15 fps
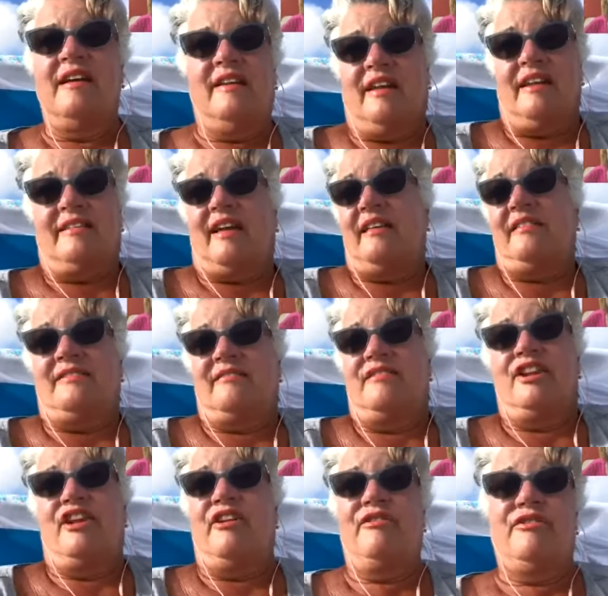Like, that's,
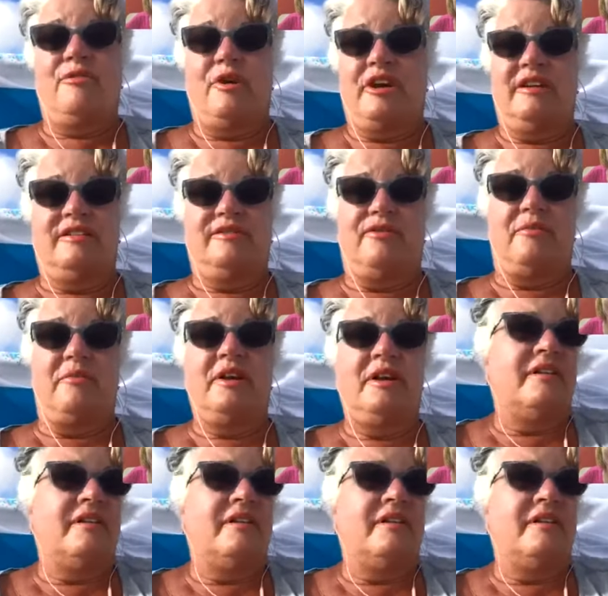the way it is for me.